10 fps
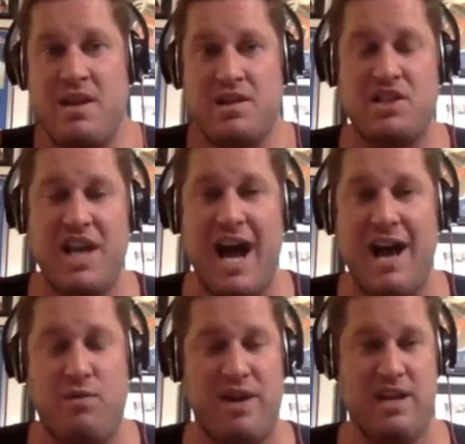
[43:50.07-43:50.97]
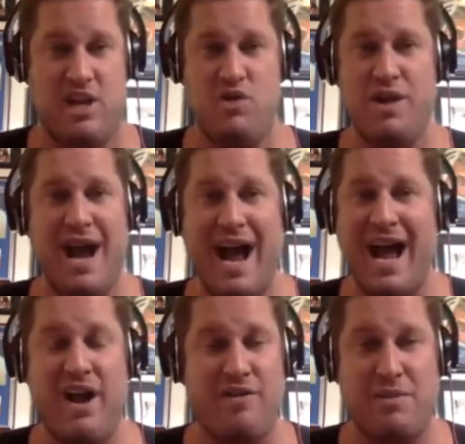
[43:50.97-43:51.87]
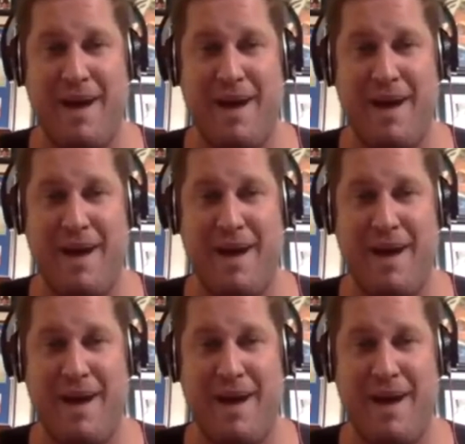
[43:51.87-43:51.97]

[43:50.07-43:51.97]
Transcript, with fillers: Scott, we you and I over the